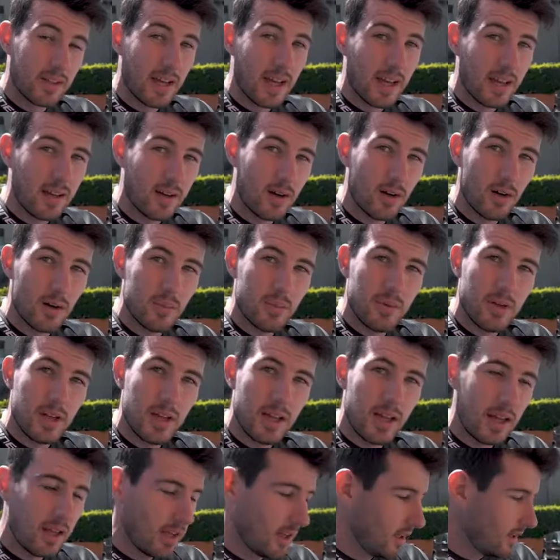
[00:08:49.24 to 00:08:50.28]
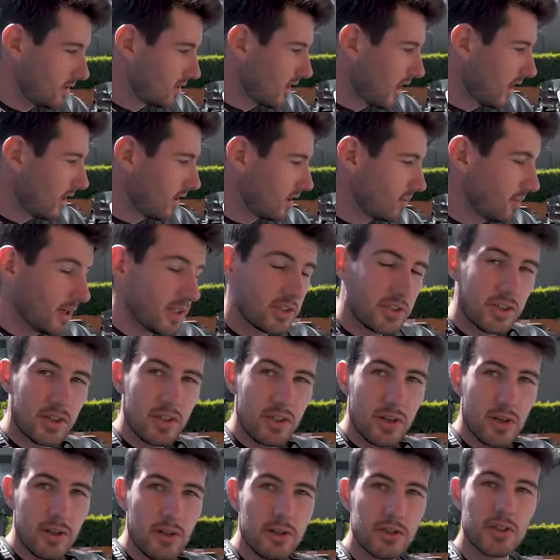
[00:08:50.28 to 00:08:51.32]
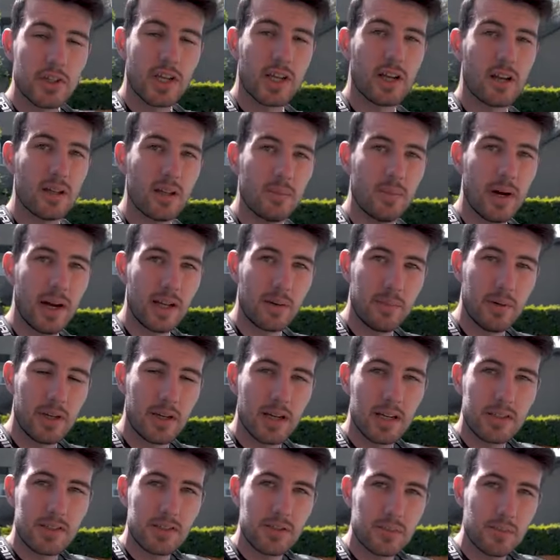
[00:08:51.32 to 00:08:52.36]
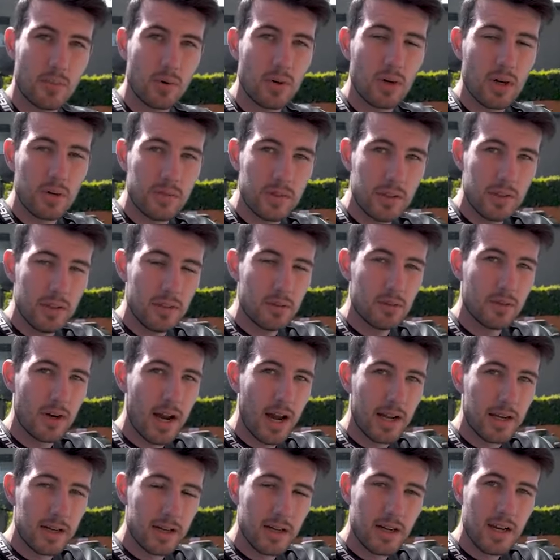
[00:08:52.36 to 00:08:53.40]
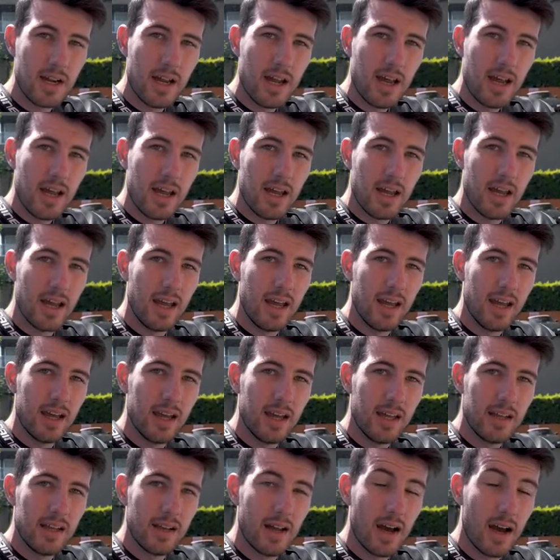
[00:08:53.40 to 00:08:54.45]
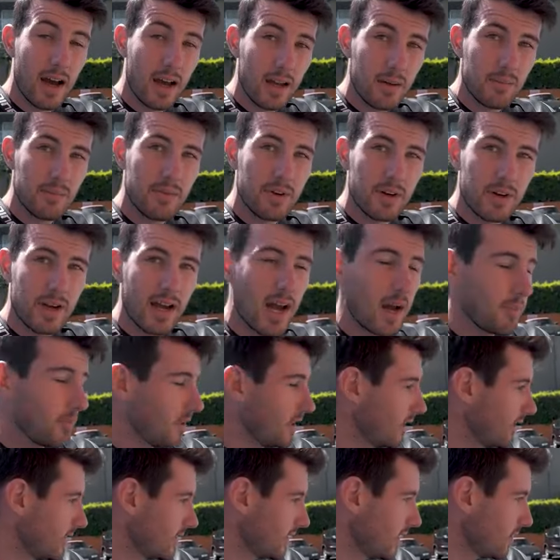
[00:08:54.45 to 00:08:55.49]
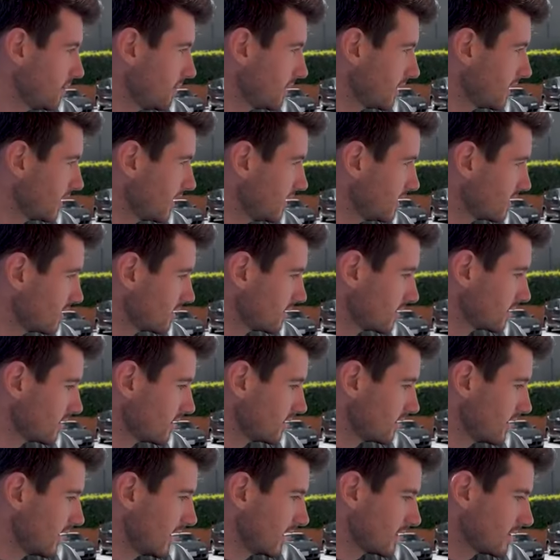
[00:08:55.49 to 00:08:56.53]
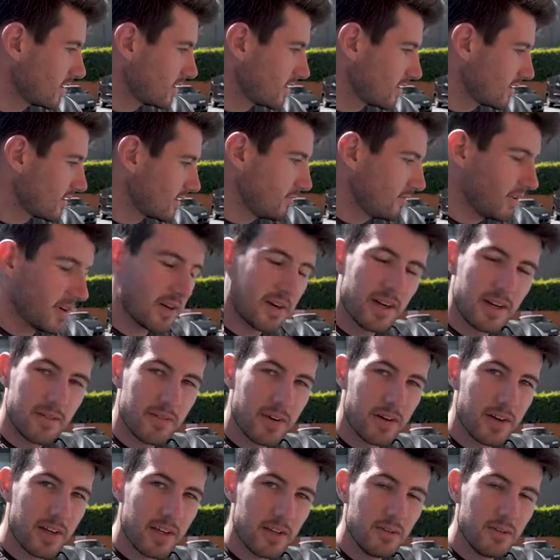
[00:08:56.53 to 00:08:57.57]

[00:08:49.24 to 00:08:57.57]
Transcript: to head home, and Tyler mentioned, you should get on the bike because you're more of a new rider. And I am very happy that I did, because it's very, very